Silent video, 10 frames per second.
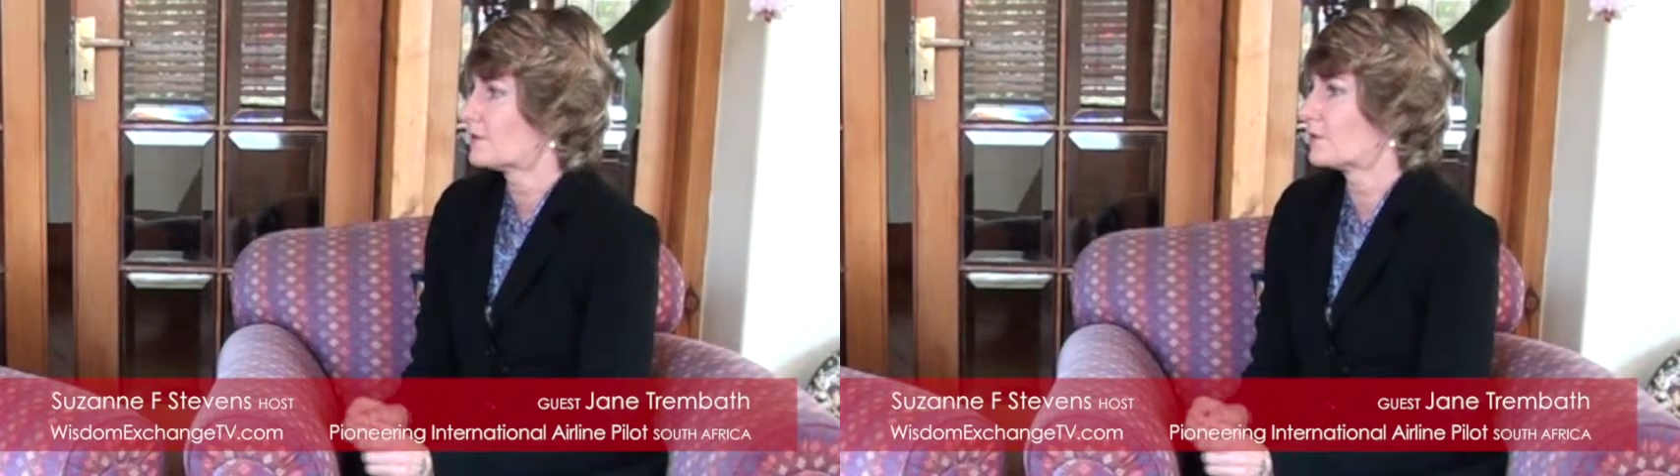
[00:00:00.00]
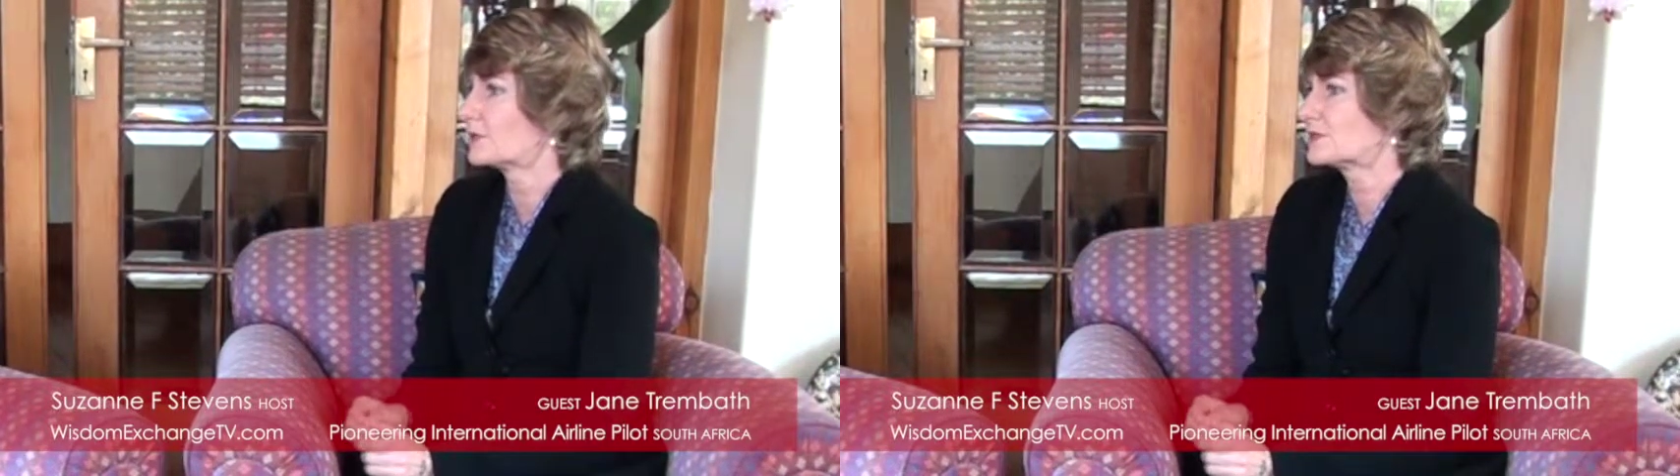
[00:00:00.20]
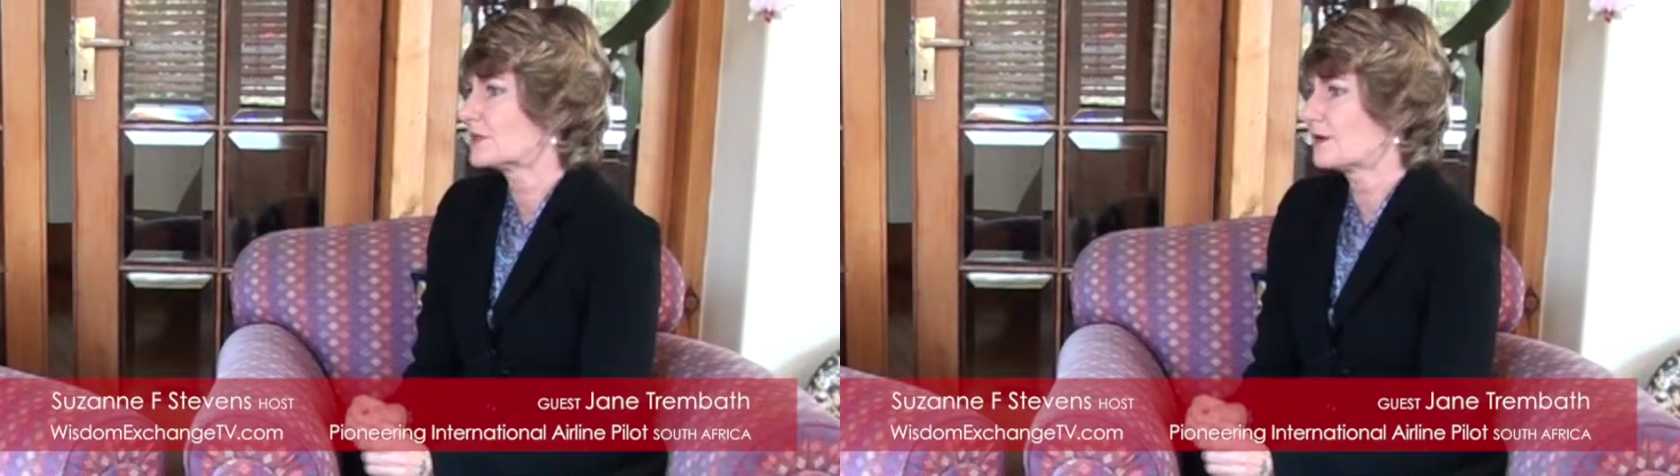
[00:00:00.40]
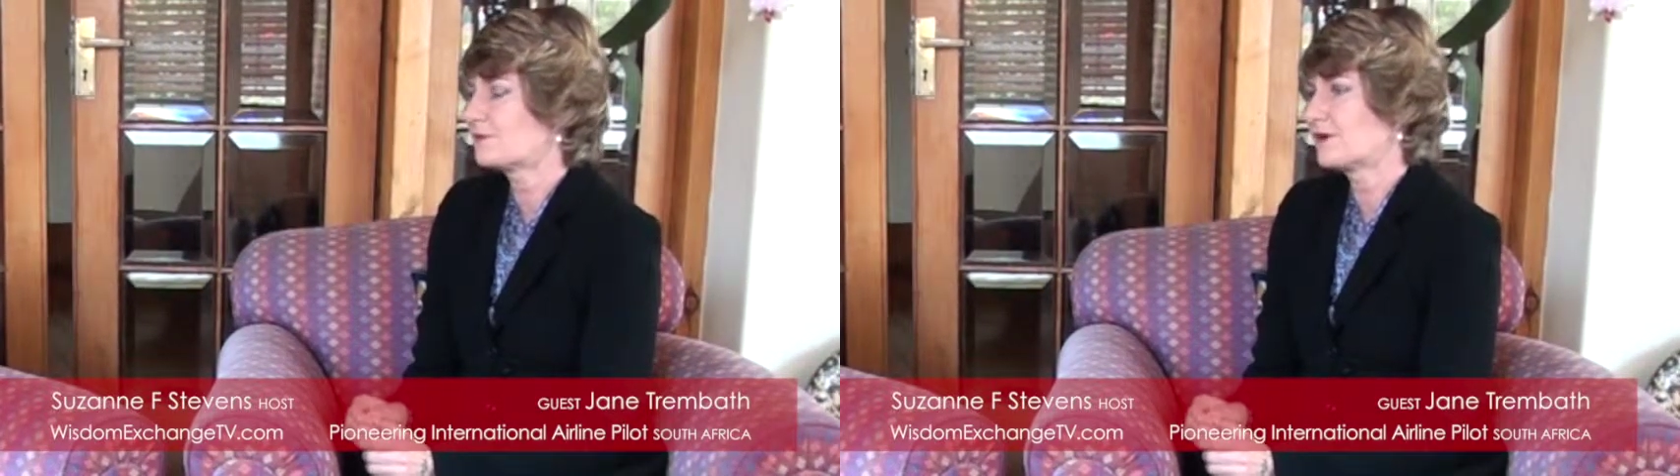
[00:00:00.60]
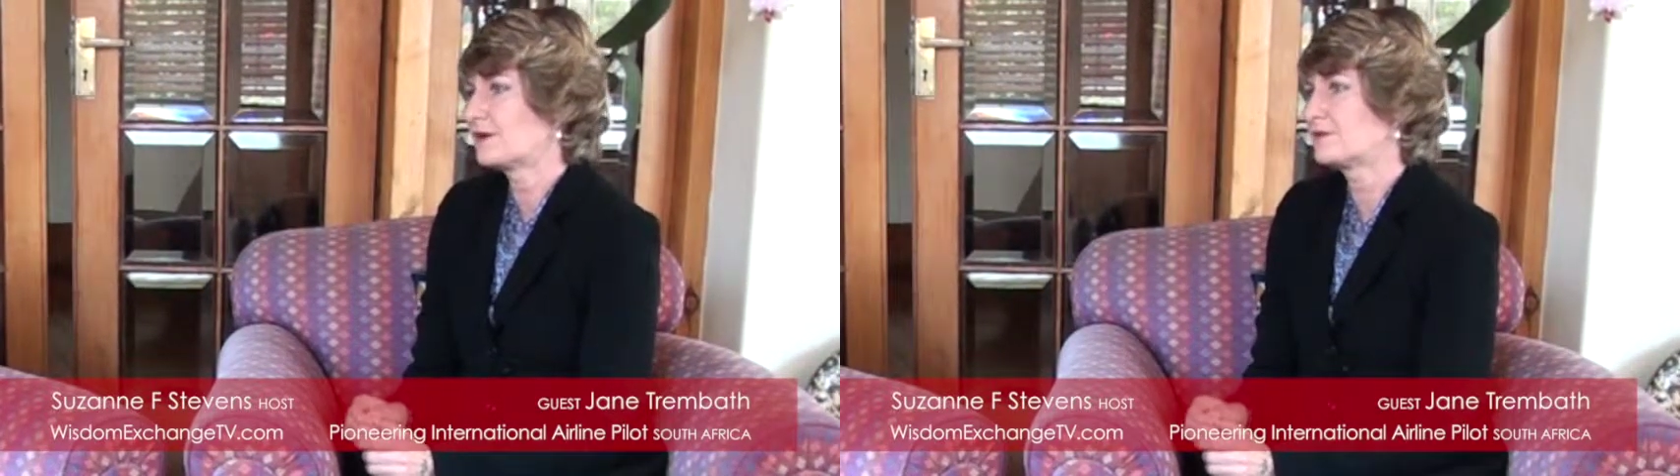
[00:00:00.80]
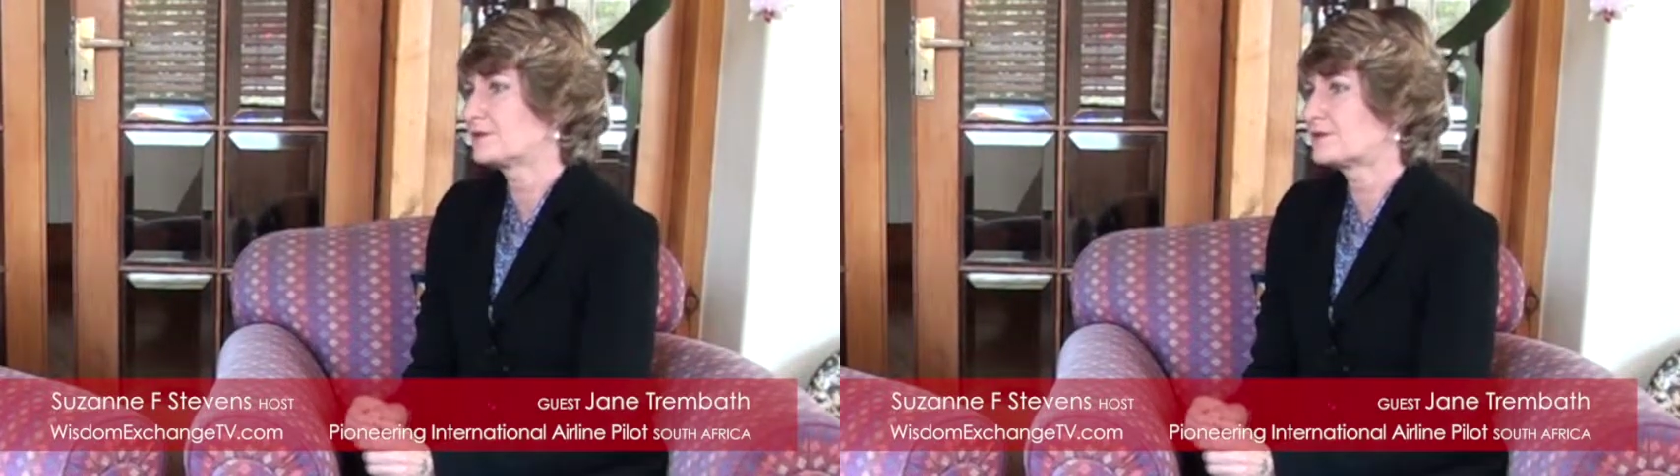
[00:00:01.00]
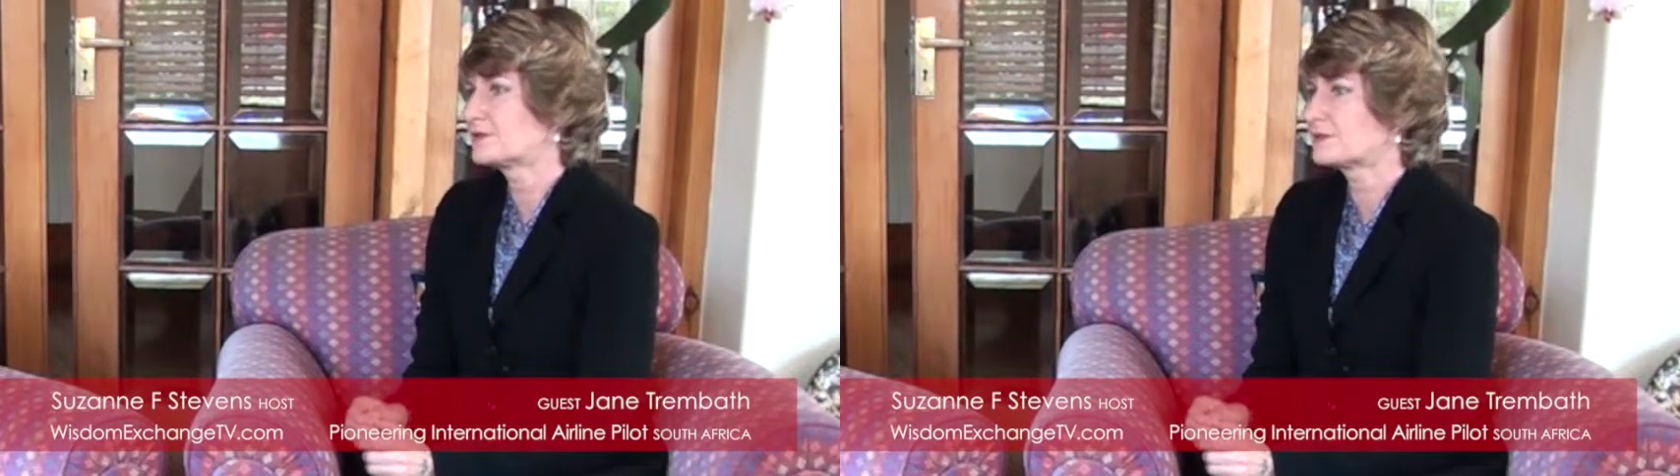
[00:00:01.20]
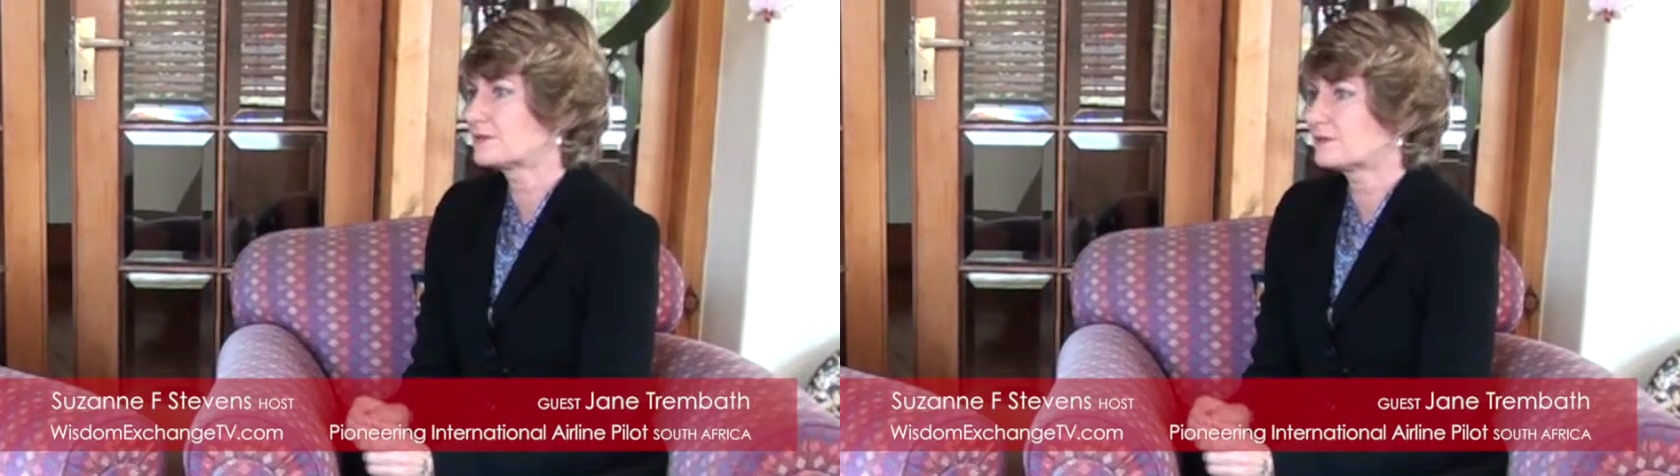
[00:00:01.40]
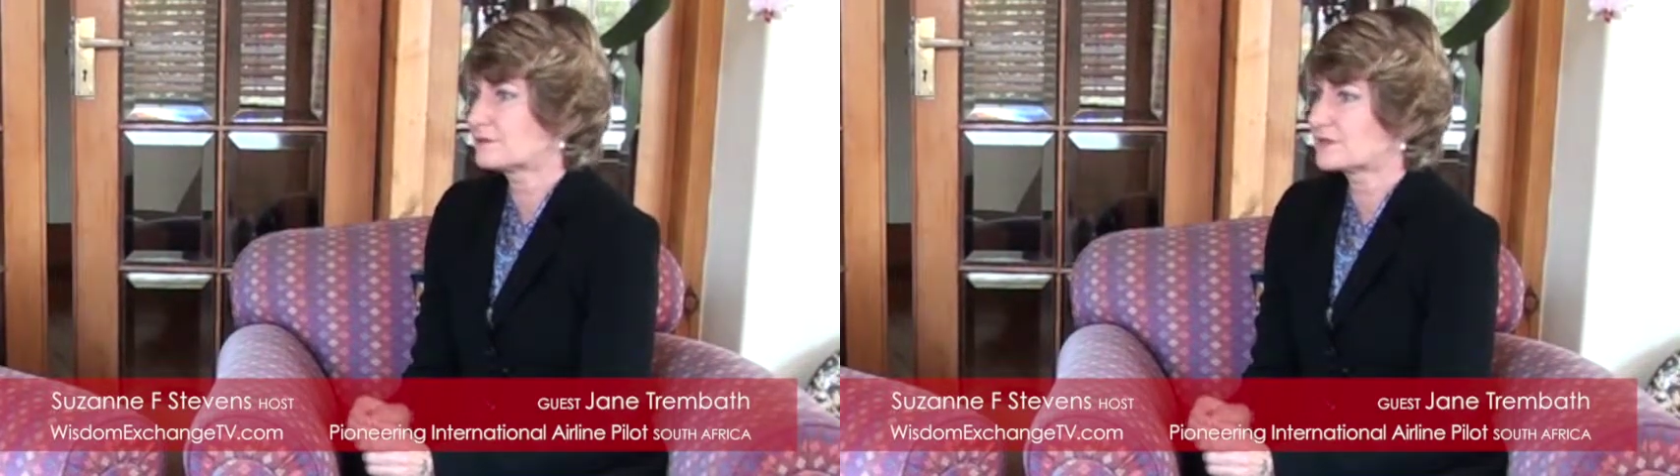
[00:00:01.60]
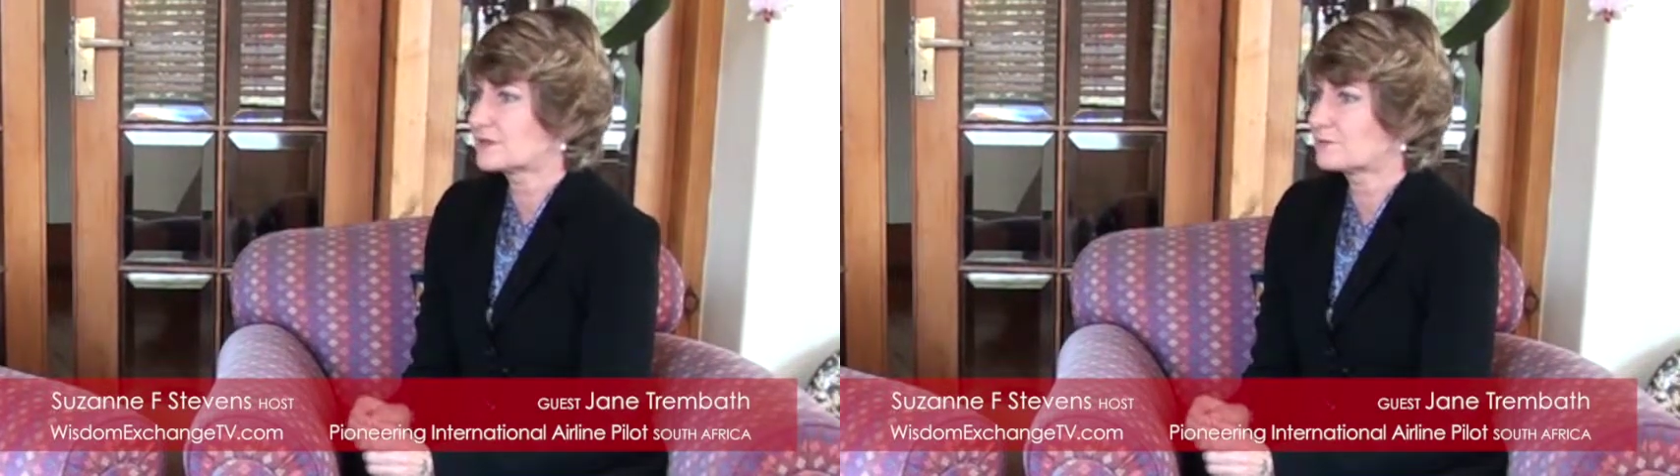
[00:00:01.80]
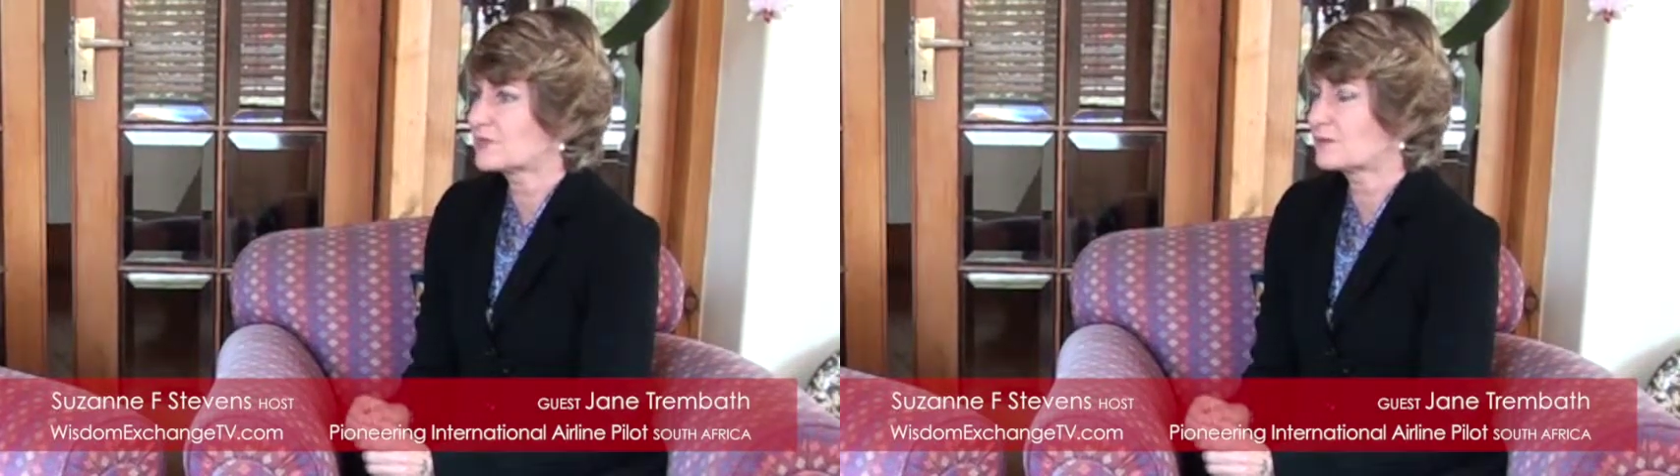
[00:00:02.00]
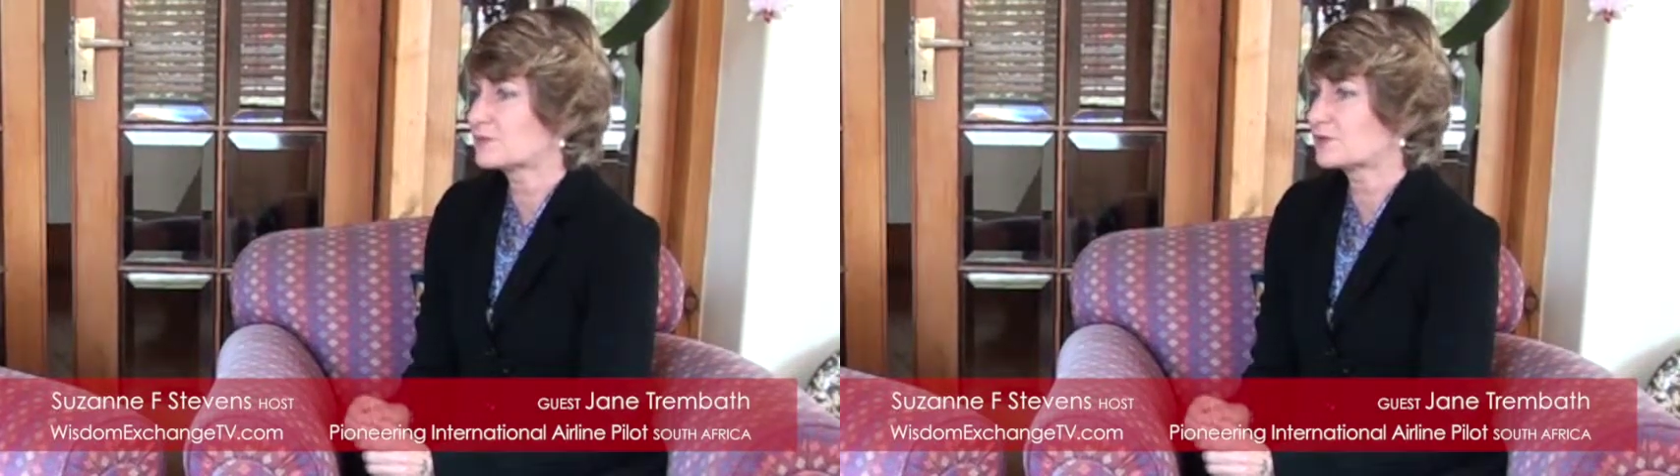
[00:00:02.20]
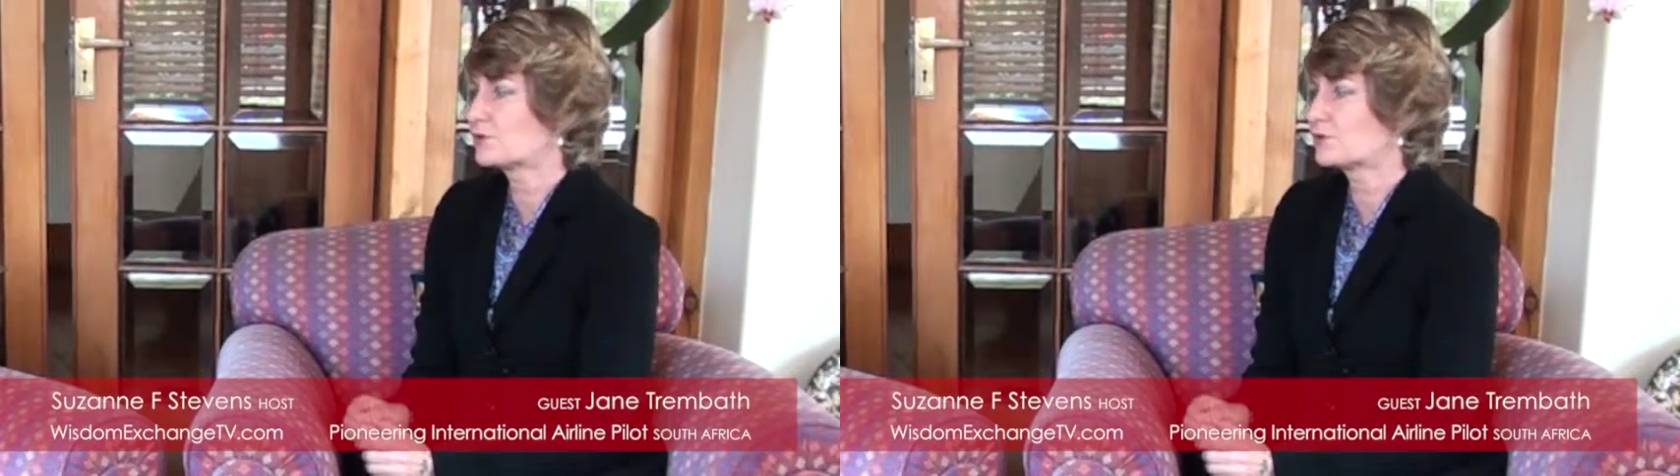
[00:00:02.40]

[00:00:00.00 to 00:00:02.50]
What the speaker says: But I find that sometimes the